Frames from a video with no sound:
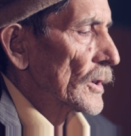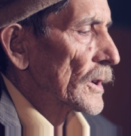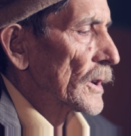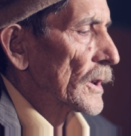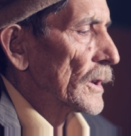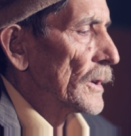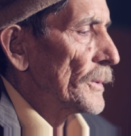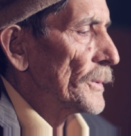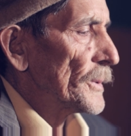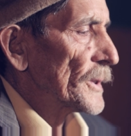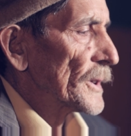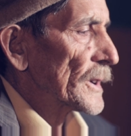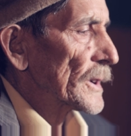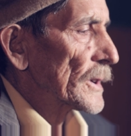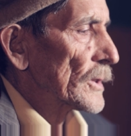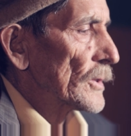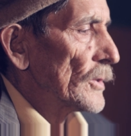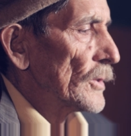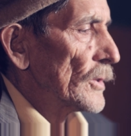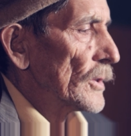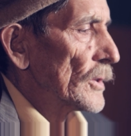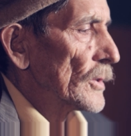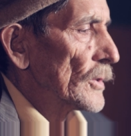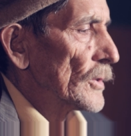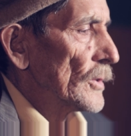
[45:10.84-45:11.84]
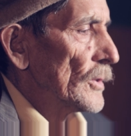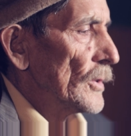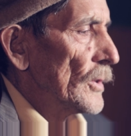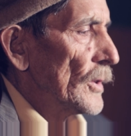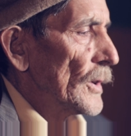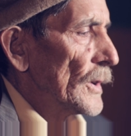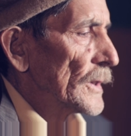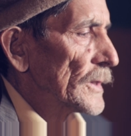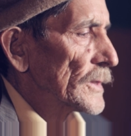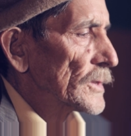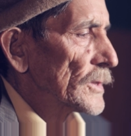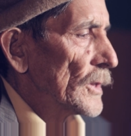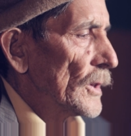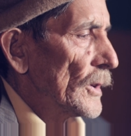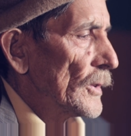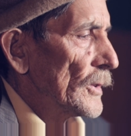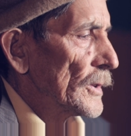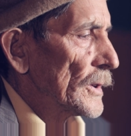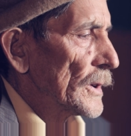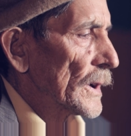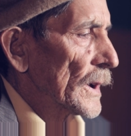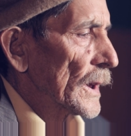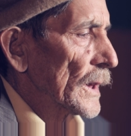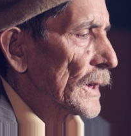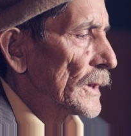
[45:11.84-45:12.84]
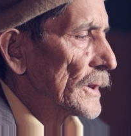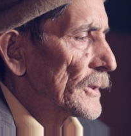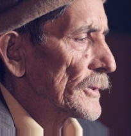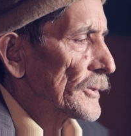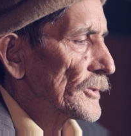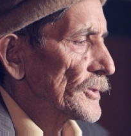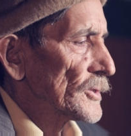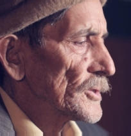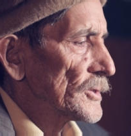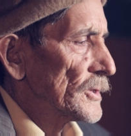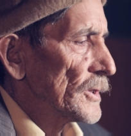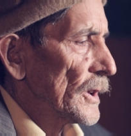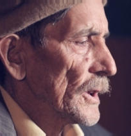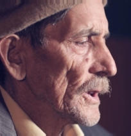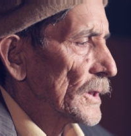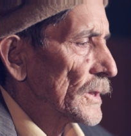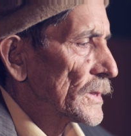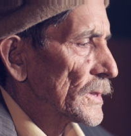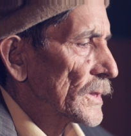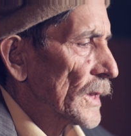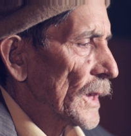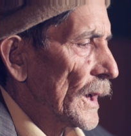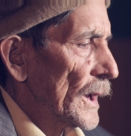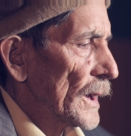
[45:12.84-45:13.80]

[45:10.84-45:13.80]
it's my father. He read a special